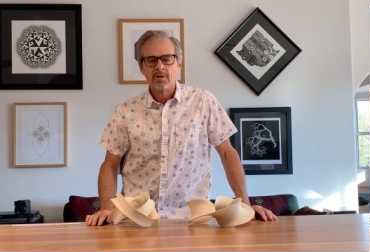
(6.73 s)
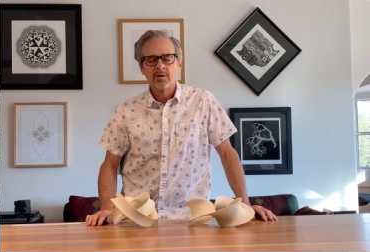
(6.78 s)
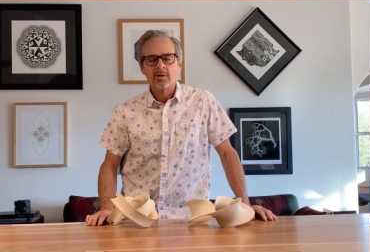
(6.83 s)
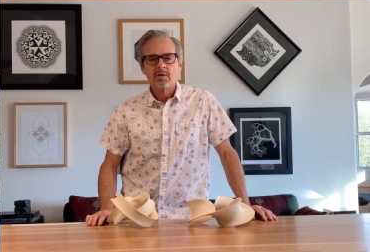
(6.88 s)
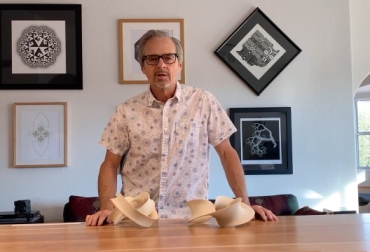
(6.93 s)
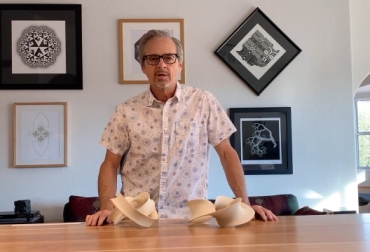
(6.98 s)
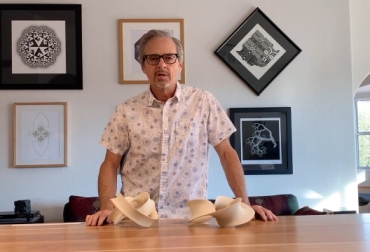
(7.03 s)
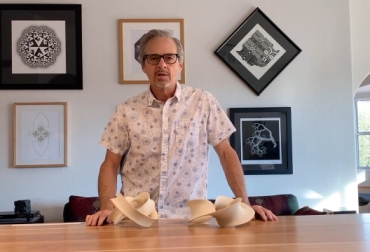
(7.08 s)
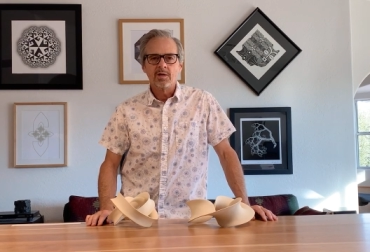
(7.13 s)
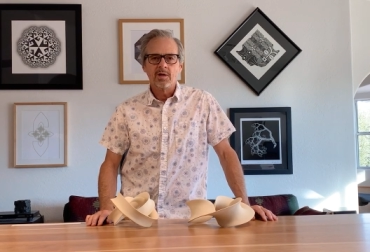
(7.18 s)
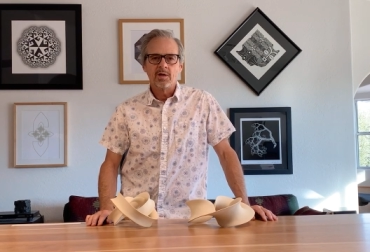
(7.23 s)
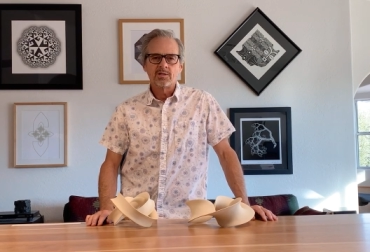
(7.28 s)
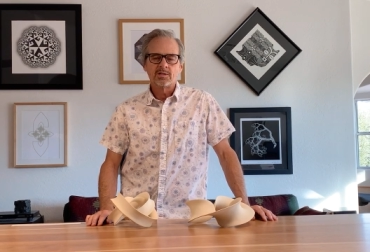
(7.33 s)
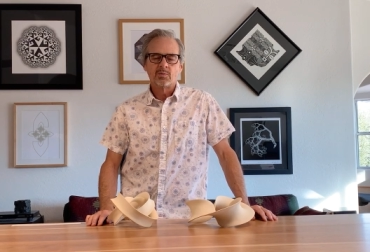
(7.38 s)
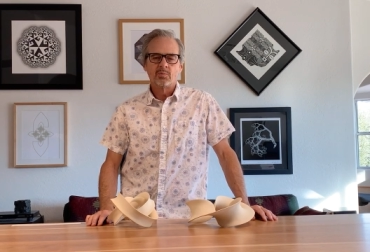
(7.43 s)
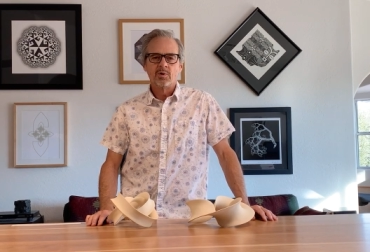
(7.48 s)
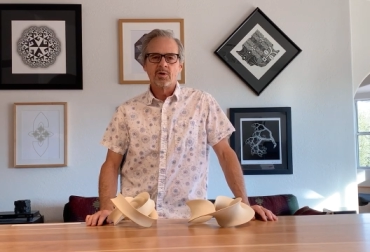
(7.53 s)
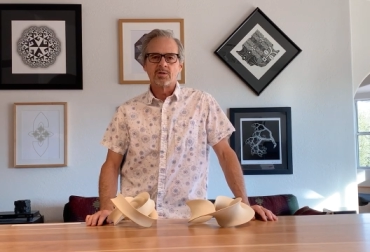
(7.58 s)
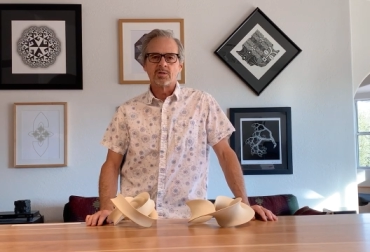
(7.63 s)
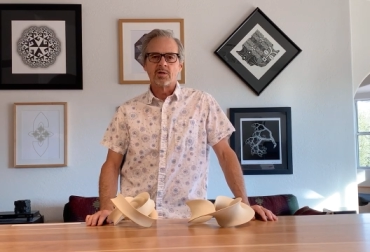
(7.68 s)
in the
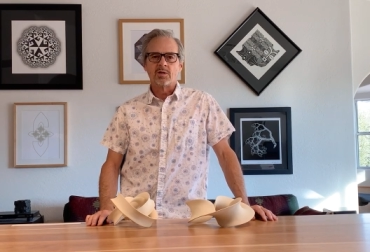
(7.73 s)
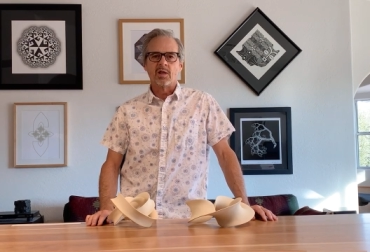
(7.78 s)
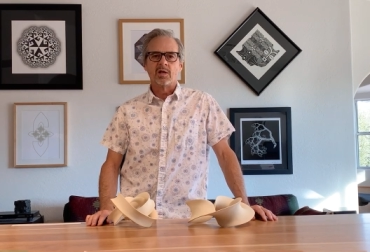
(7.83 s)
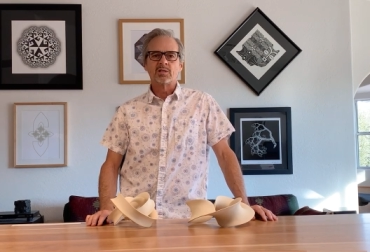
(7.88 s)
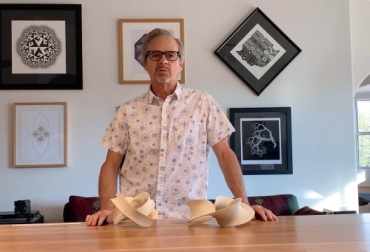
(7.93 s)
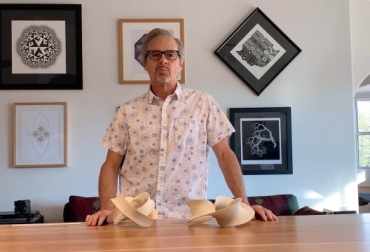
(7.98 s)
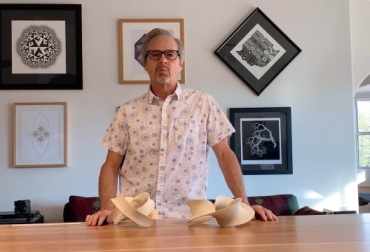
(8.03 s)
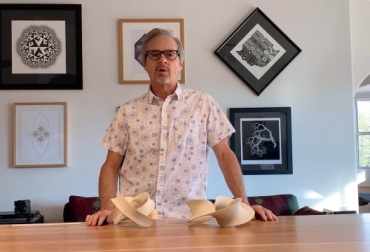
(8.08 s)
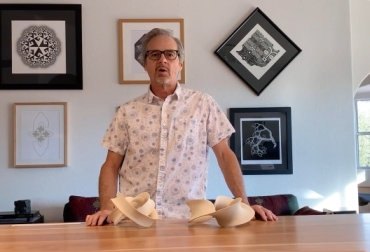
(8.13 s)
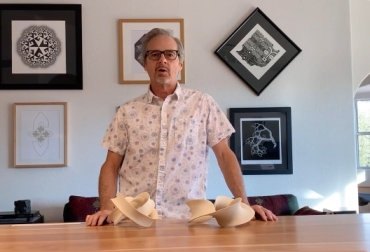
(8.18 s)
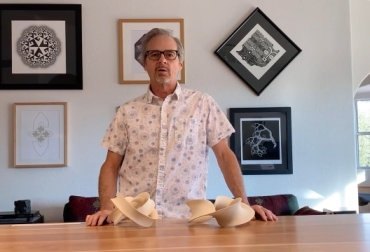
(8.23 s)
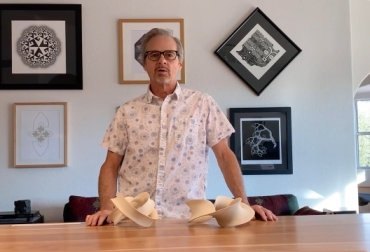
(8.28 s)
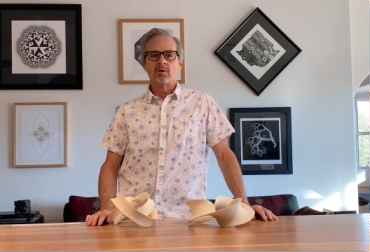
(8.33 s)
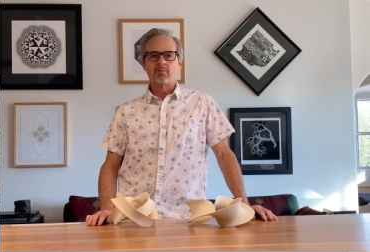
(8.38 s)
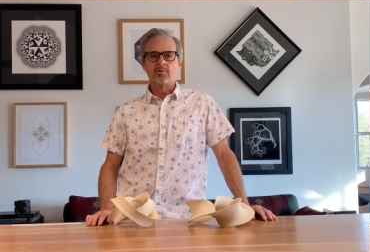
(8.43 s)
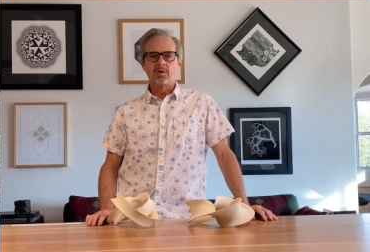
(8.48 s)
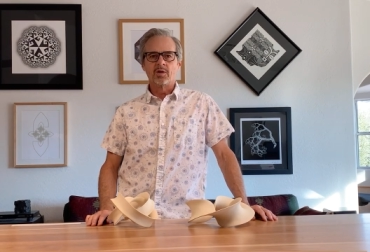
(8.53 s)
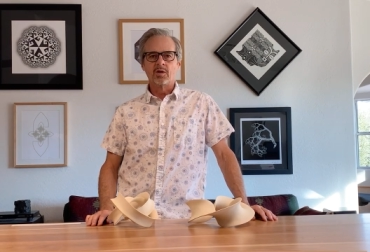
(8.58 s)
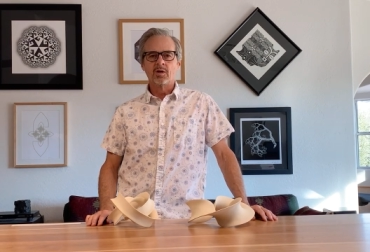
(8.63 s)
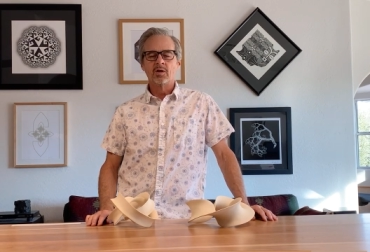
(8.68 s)
exhibition that's part of
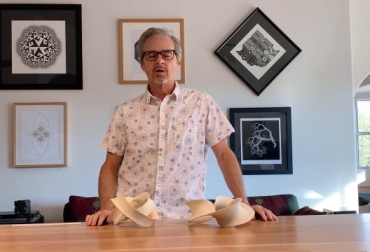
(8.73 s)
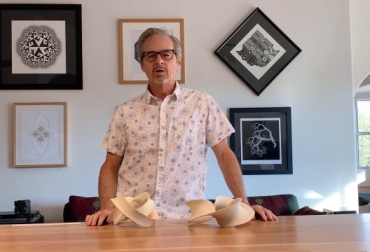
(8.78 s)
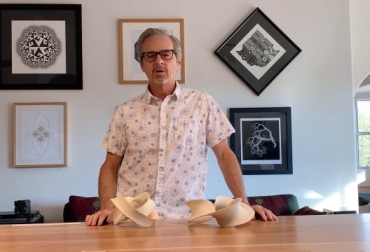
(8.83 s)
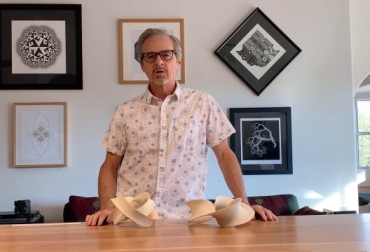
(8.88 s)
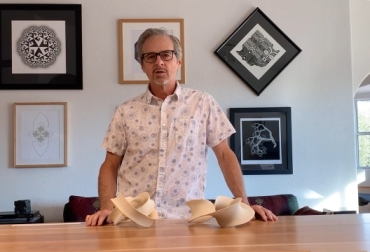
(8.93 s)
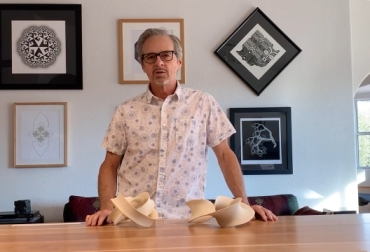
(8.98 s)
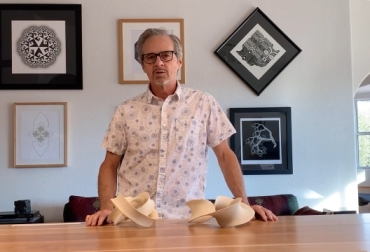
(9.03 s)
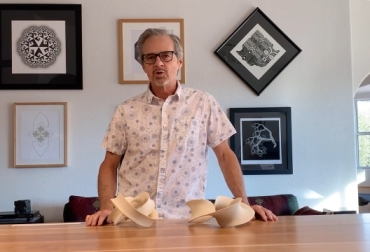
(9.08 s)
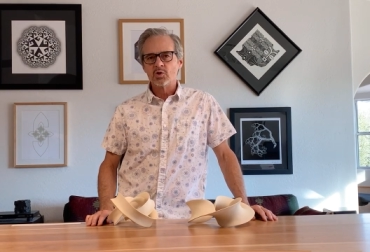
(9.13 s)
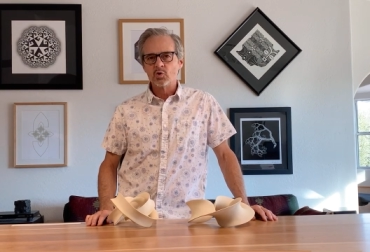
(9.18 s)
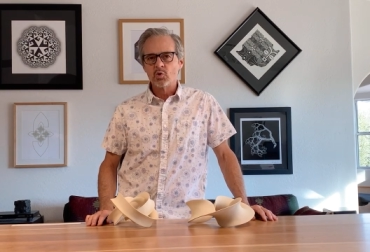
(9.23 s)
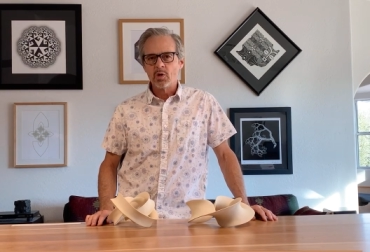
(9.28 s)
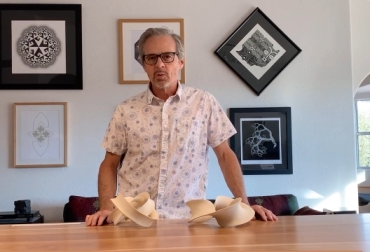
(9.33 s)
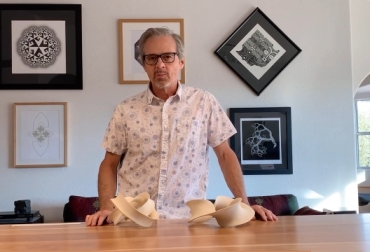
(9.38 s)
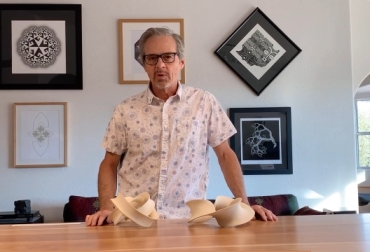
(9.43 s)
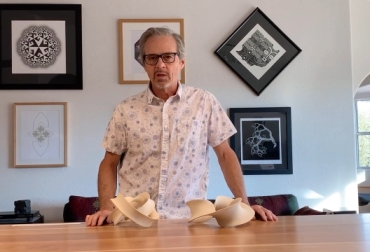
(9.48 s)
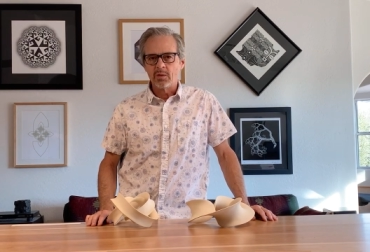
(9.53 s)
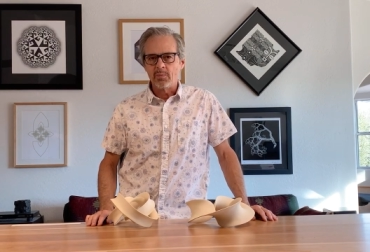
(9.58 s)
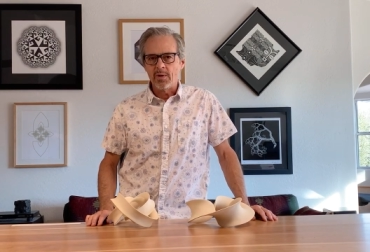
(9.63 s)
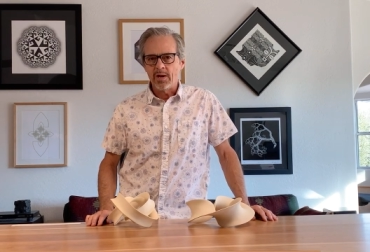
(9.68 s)
the joint
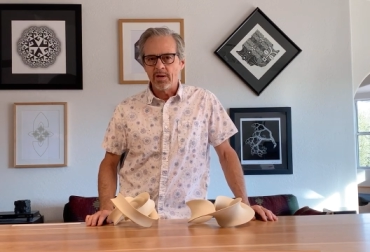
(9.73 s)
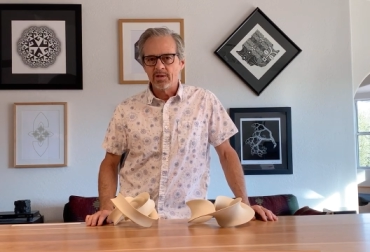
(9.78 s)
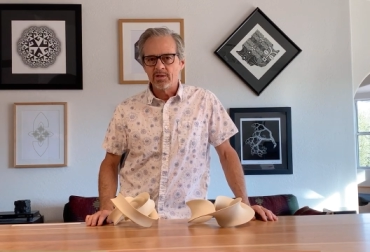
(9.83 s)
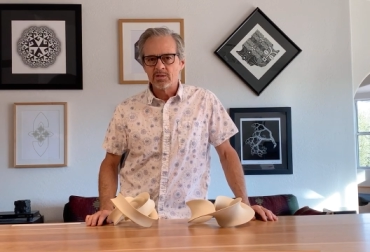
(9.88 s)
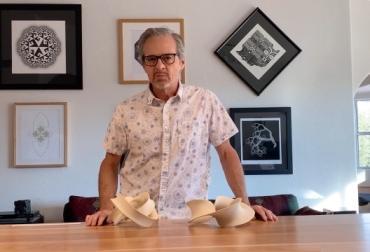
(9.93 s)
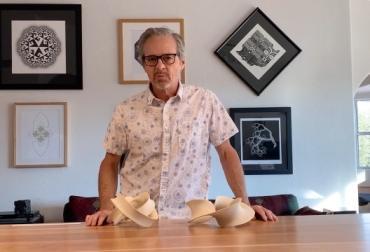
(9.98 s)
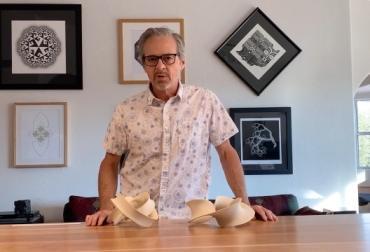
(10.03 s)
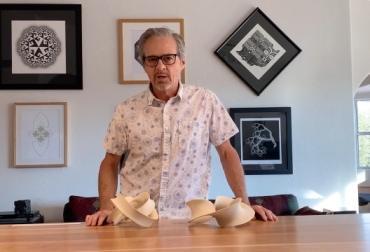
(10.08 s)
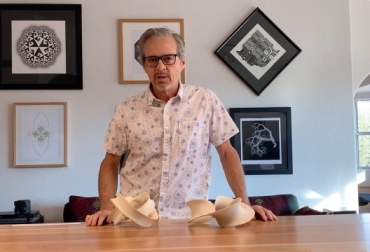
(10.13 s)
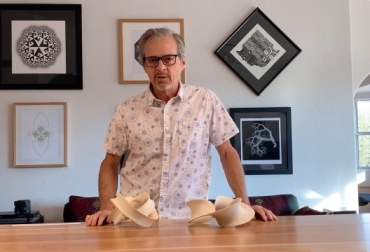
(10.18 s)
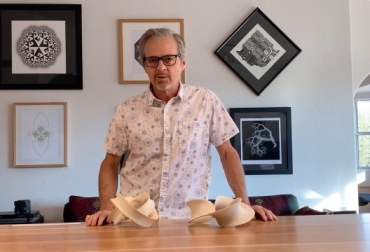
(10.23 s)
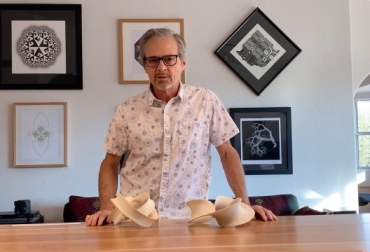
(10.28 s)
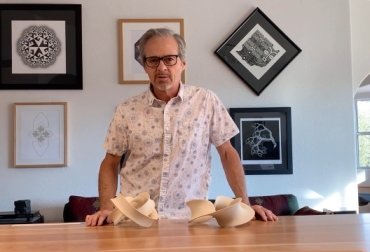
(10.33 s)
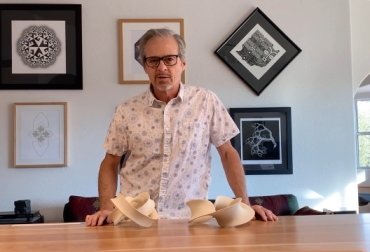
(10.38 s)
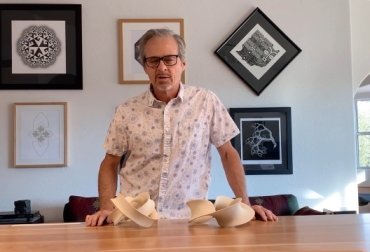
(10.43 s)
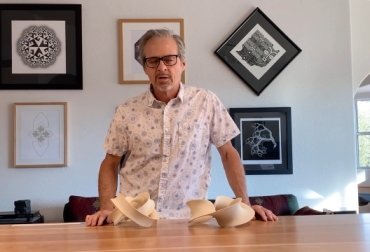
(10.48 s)
mathematics meetings.